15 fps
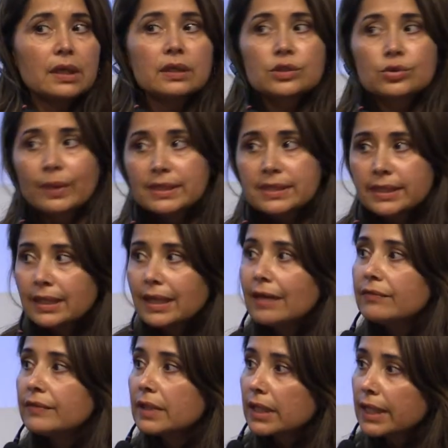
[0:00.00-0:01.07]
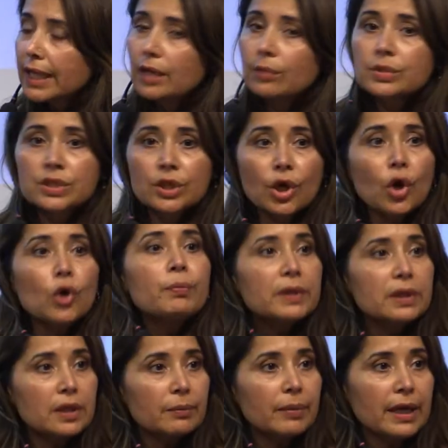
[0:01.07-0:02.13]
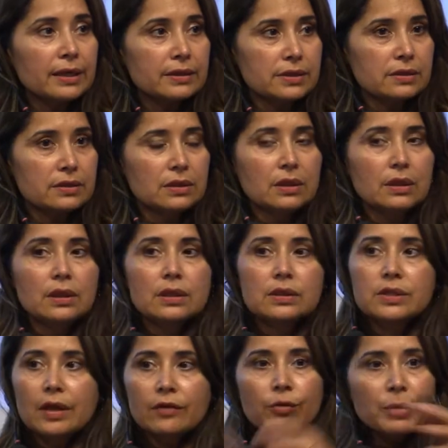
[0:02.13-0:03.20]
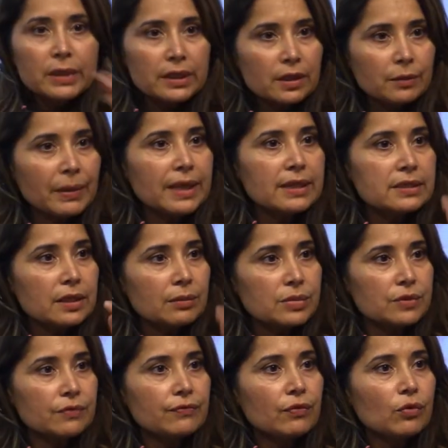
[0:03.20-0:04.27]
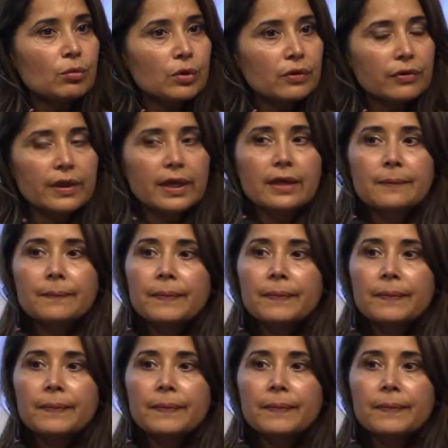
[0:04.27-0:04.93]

2011, again, it was an open debate. So everybody debated, it was a formal thing.